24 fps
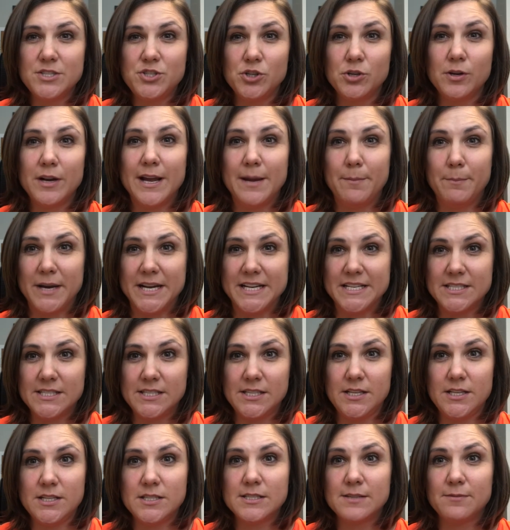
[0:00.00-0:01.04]
your
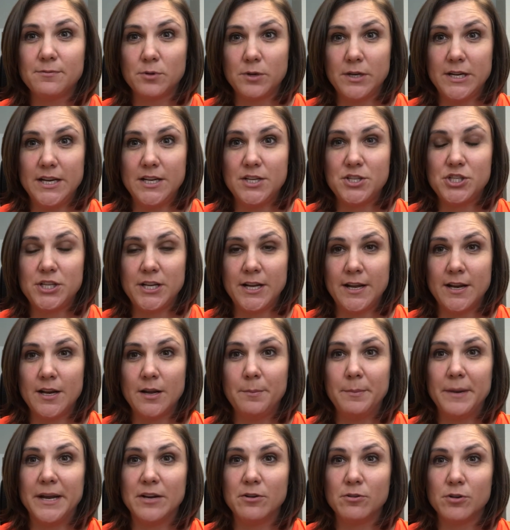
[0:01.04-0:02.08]
MICs for each
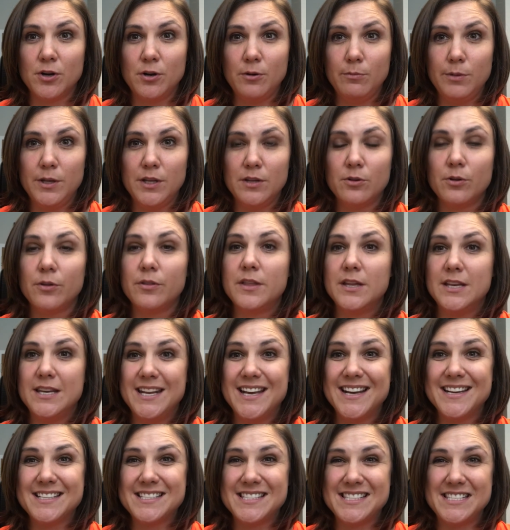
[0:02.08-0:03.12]
antimicrobial, the
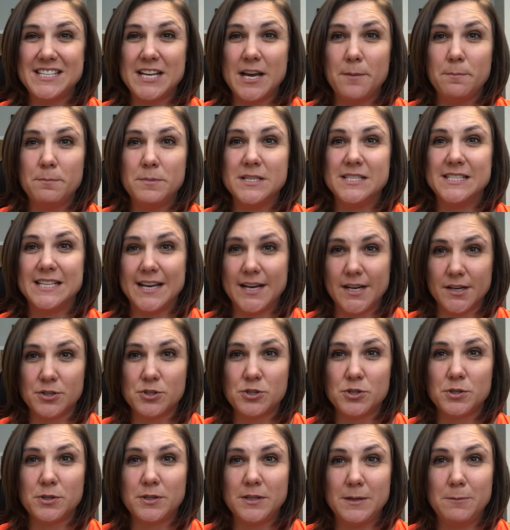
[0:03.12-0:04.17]
next step is
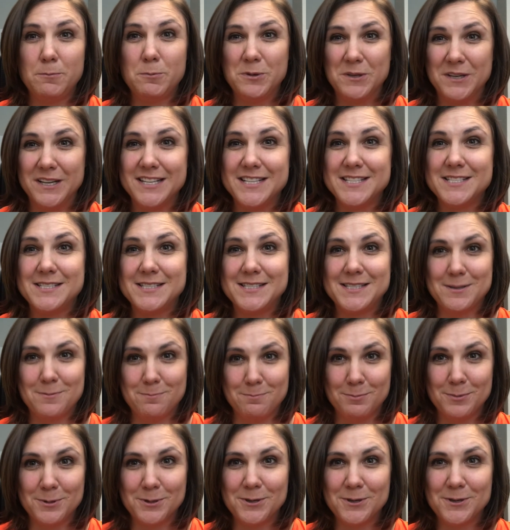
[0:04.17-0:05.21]
actually pretty
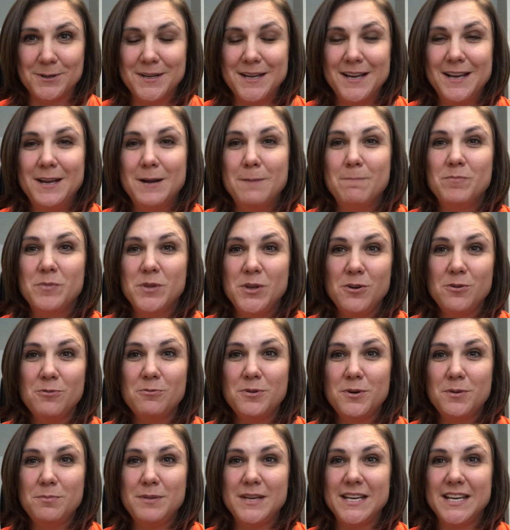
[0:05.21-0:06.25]
simple. You
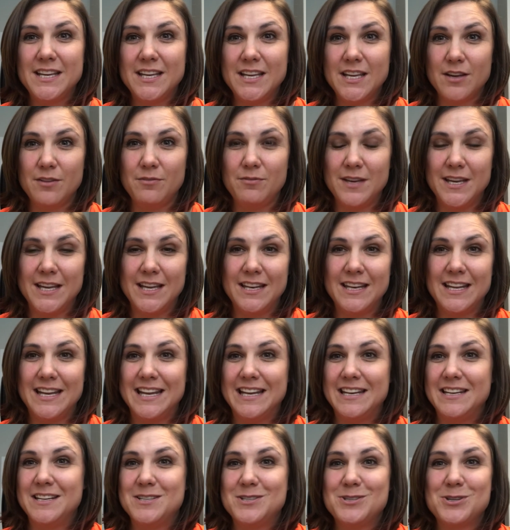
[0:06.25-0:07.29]
will be given
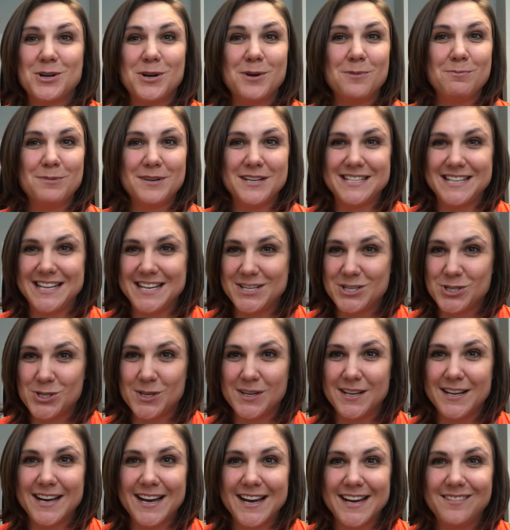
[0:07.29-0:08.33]
an
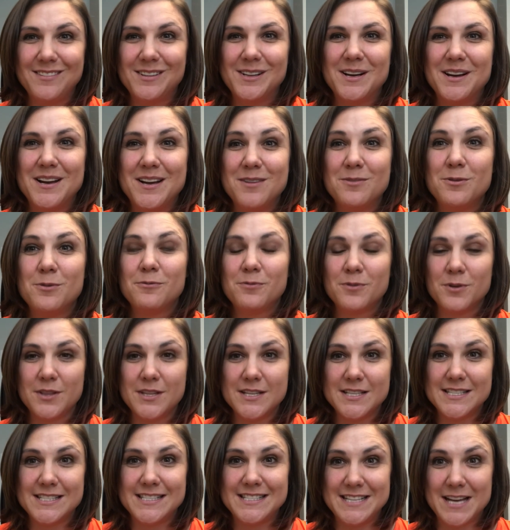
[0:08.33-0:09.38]
interpretation guideline for
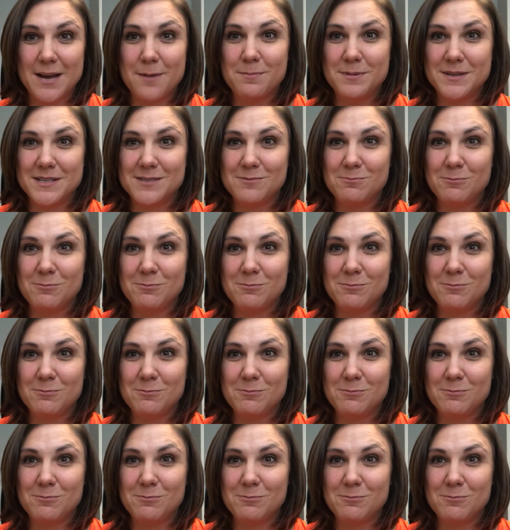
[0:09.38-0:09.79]
this step as